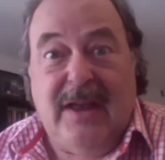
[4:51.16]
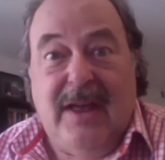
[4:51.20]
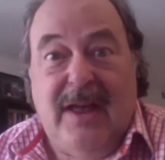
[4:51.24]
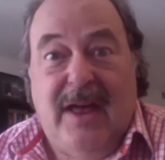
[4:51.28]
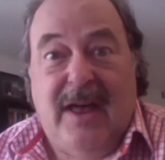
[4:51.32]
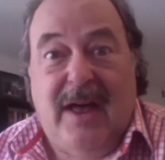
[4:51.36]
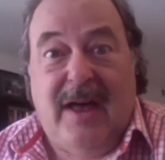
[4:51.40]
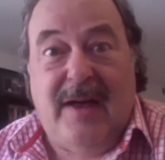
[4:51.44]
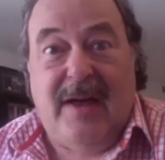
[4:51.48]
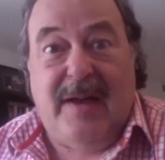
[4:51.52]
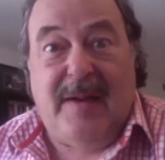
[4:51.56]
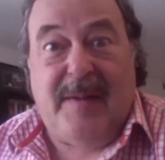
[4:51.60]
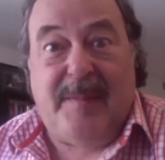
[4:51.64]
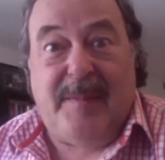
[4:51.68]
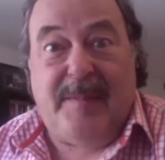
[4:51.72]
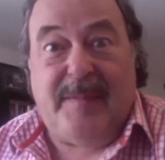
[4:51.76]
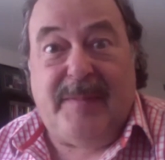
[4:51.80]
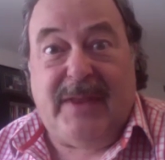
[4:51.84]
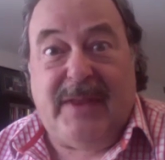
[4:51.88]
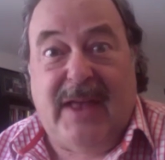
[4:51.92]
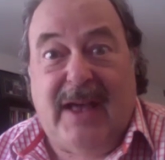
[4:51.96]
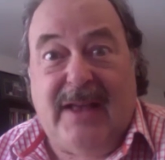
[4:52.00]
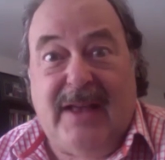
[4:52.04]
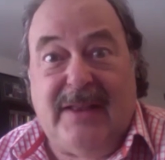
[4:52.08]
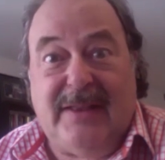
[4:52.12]
um,
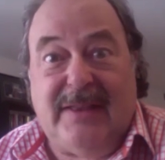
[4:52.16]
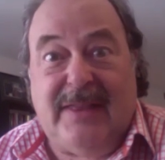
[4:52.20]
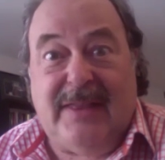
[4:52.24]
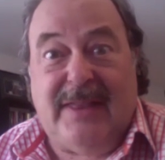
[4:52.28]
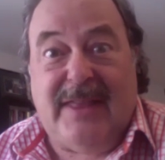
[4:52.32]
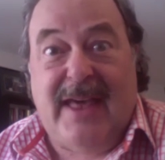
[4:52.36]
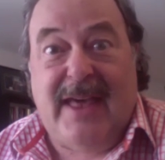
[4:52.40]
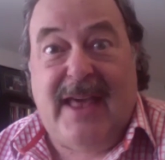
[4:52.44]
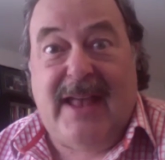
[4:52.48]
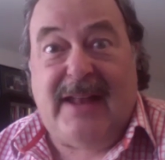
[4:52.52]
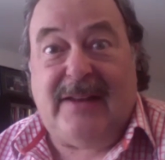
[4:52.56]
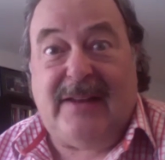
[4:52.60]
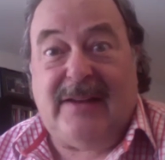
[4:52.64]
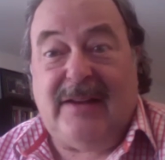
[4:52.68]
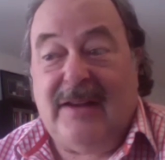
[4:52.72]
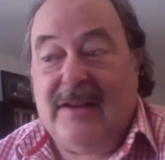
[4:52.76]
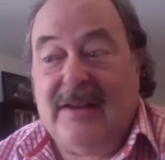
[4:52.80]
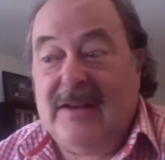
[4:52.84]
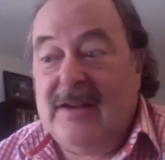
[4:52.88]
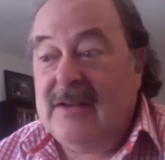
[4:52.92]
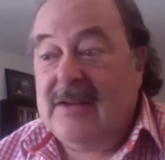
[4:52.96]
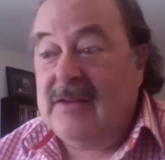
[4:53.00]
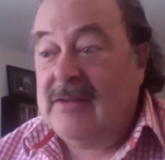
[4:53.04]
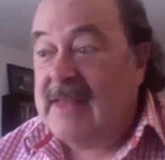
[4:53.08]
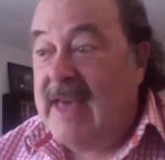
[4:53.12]
and then
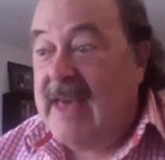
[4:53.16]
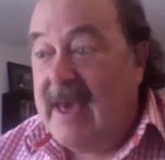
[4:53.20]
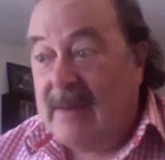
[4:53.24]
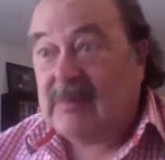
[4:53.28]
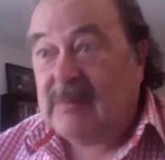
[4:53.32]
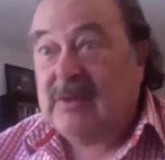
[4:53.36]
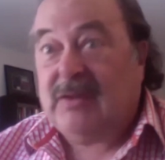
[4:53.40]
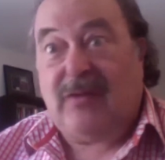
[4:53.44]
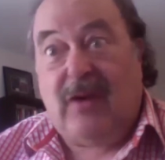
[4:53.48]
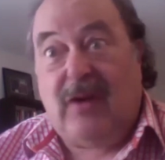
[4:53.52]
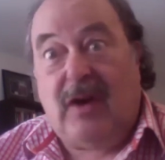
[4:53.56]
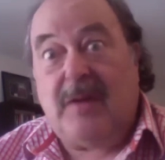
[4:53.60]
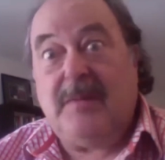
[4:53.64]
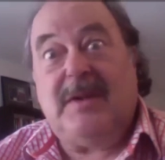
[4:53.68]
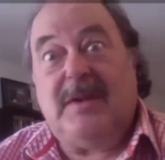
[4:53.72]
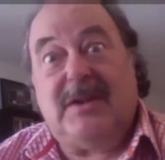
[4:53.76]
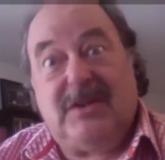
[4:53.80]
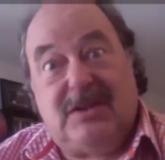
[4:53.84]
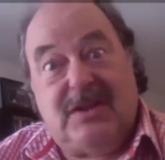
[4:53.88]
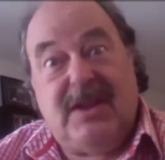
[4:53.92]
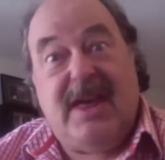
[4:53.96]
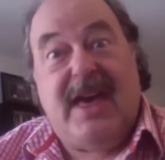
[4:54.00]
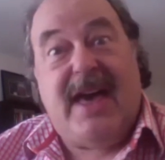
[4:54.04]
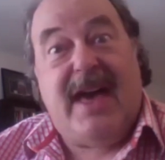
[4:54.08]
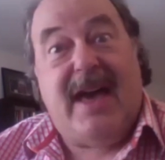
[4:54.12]
that was very much
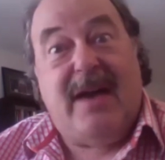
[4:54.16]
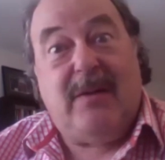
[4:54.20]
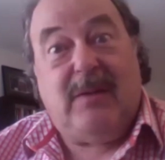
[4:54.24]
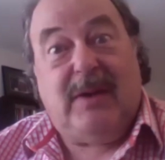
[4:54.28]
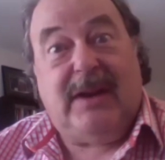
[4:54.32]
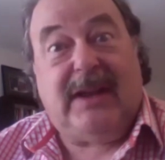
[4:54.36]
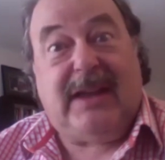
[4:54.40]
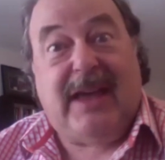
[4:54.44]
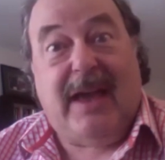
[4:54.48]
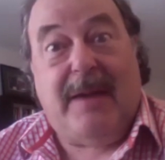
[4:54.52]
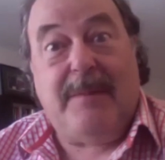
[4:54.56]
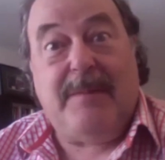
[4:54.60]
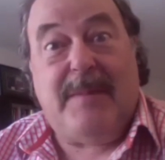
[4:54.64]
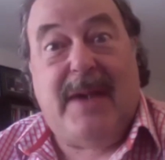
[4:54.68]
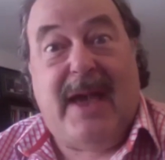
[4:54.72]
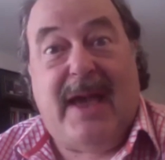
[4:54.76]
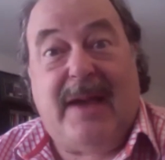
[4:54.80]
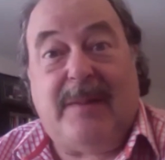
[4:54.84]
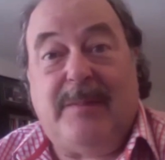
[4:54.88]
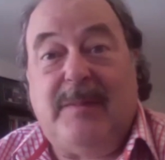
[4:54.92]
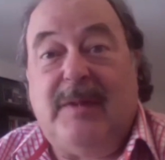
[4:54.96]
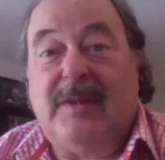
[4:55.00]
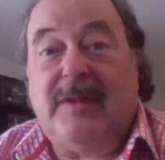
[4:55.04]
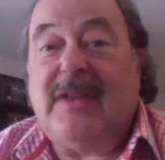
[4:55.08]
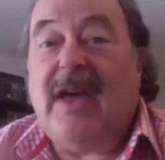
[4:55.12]
there when it came
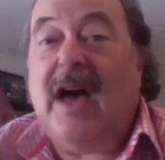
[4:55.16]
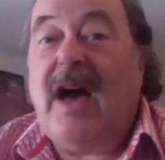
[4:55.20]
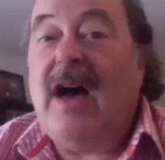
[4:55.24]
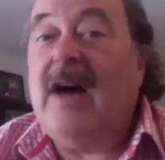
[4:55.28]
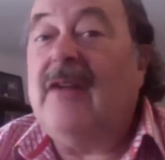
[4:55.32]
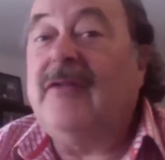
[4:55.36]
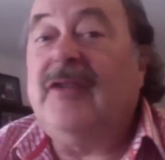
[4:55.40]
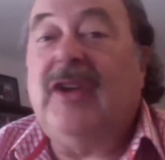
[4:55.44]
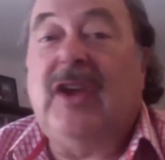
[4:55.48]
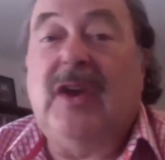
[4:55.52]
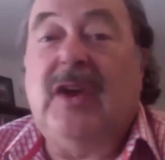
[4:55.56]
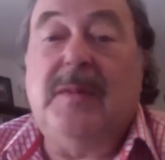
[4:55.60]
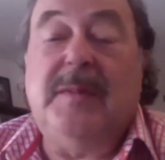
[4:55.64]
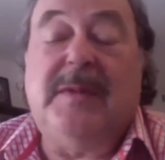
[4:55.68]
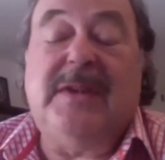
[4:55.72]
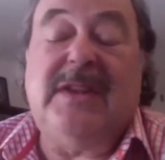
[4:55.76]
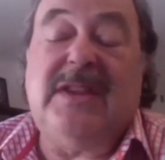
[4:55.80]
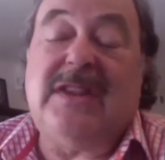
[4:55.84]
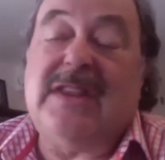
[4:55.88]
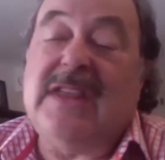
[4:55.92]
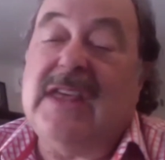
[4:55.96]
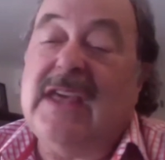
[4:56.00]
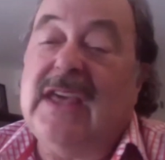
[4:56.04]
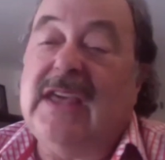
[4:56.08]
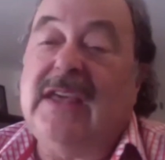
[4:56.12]
back. But the half human
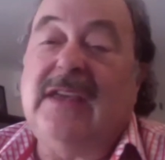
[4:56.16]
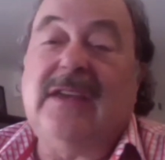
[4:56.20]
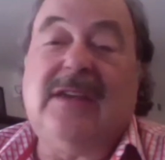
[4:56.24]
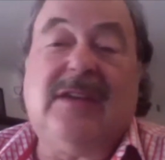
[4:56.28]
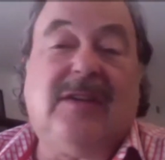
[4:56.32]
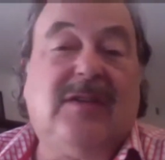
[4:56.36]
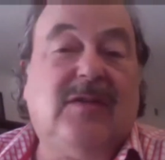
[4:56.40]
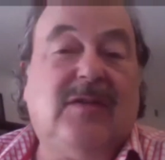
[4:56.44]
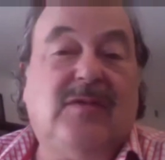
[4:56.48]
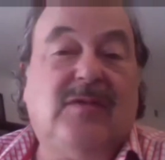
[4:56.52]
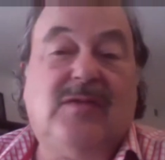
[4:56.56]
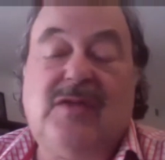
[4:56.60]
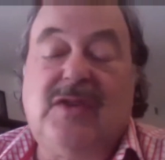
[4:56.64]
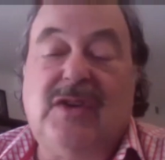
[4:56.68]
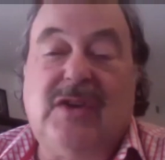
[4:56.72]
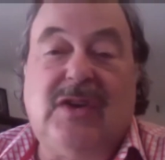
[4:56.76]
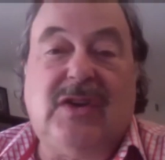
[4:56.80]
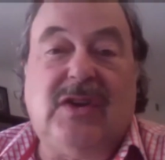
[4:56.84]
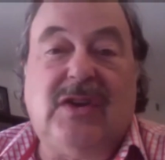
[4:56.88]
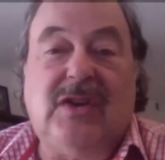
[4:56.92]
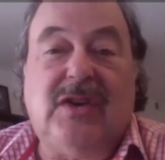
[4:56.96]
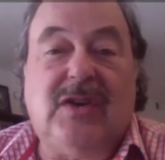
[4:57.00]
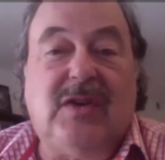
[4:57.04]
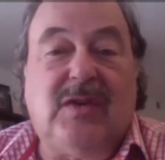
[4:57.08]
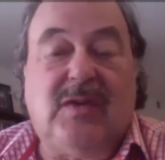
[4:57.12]
thing,
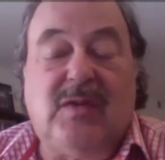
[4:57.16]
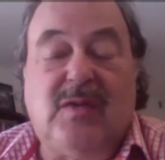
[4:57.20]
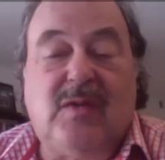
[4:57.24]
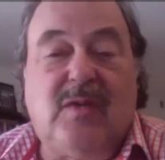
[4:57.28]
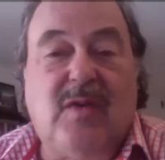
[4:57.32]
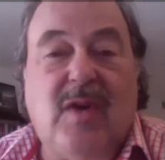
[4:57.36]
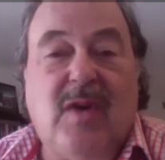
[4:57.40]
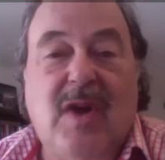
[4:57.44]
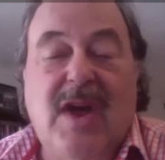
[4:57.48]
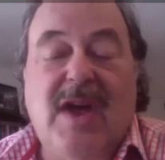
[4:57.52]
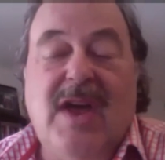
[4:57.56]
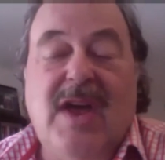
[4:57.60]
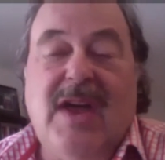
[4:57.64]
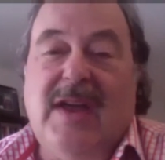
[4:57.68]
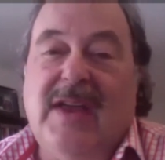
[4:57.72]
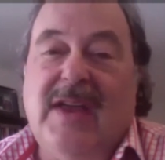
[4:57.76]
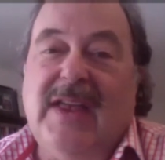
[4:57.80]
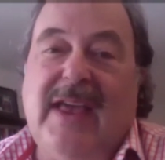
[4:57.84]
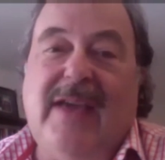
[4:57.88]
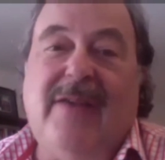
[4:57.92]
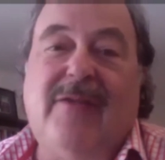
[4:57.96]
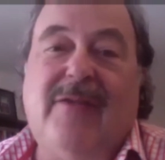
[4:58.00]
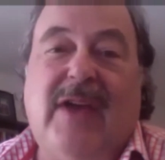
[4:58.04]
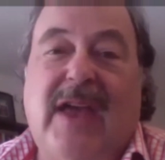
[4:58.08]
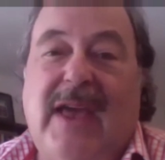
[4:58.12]

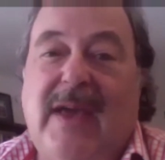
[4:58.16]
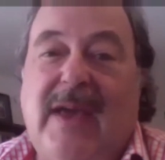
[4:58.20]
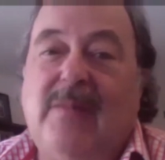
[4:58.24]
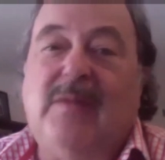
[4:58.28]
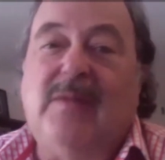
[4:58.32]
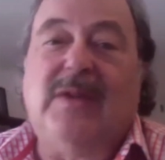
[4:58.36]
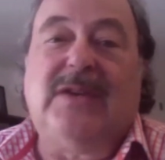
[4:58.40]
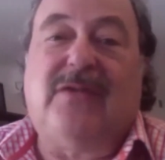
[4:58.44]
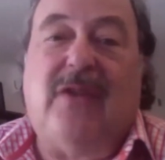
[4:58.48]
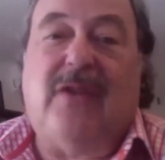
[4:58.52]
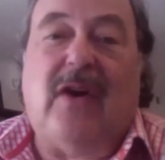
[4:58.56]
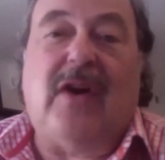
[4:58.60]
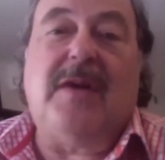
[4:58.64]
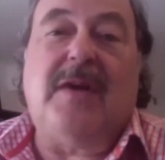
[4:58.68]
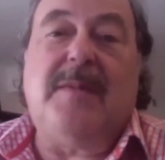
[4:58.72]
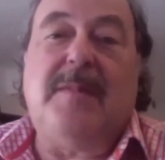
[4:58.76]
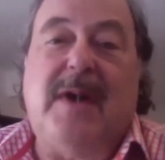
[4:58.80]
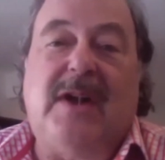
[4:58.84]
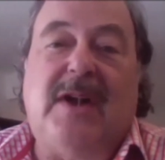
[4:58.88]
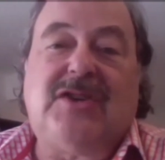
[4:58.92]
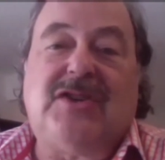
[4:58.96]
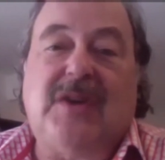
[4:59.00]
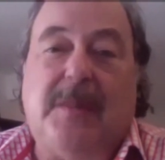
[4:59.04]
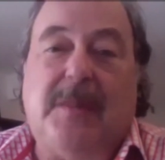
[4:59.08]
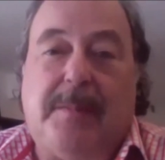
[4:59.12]
it was very
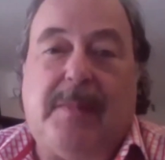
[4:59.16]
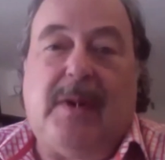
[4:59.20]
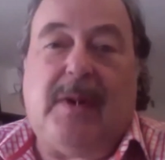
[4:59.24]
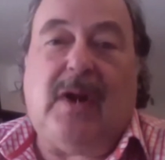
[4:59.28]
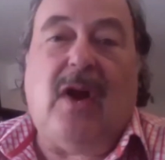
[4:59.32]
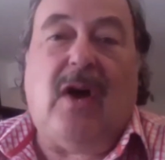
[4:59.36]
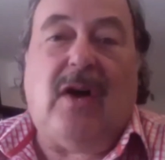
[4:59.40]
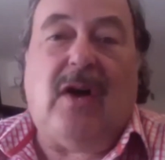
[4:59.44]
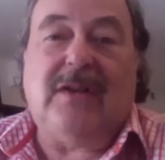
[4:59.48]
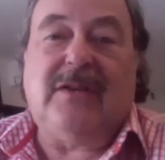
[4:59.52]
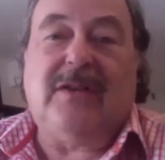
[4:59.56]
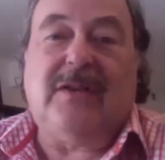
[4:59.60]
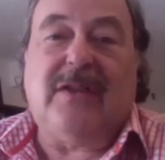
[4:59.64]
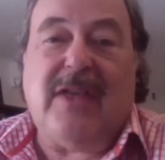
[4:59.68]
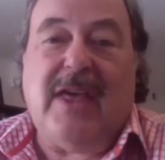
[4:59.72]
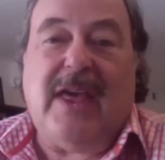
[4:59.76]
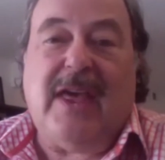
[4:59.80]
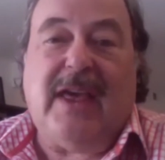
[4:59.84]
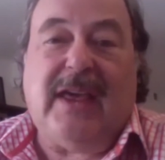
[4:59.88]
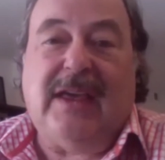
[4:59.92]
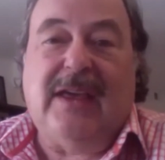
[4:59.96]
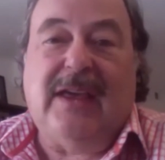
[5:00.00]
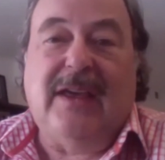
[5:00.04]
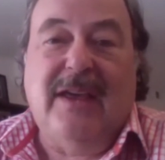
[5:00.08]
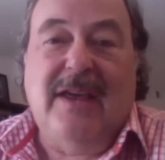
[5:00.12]
much a plot
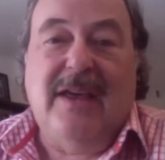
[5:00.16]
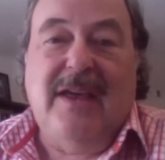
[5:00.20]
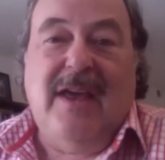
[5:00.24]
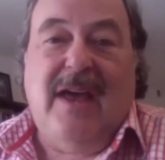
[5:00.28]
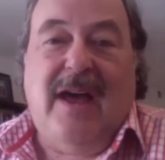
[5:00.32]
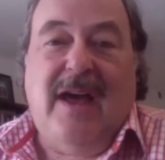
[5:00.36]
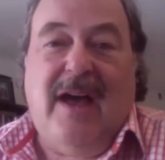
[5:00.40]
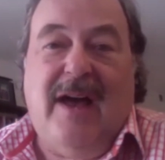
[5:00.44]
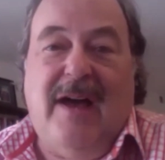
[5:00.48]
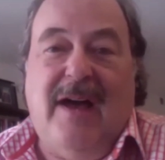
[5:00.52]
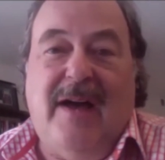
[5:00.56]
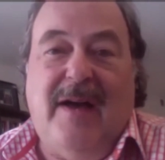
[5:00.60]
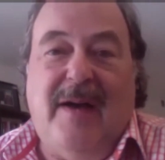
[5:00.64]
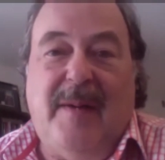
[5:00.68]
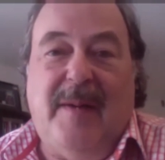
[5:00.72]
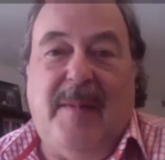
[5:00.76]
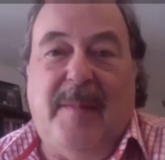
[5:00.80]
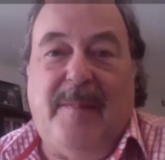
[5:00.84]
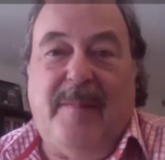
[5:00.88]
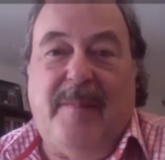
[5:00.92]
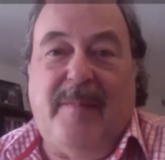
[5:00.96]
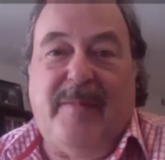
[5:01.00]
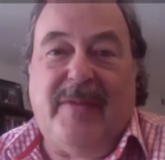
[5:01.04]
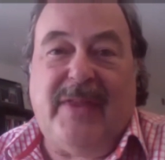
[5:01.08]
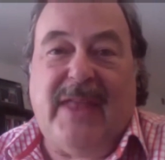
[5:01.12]
thing,
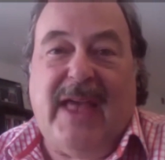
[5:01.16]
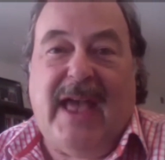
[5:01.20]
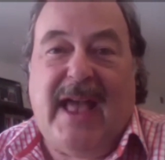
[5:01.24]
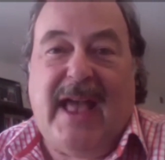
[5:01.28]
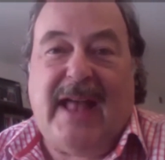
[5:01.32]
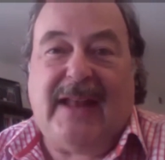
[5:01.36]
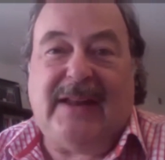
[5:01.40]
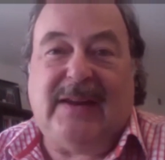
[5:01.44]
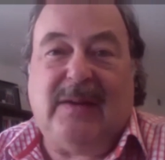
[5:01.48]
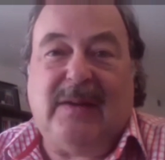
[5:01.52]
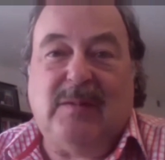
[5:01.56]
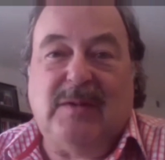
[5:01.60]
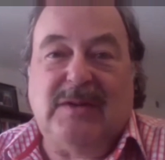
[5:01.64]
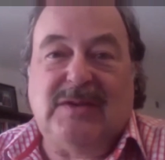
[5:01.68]
um, and it was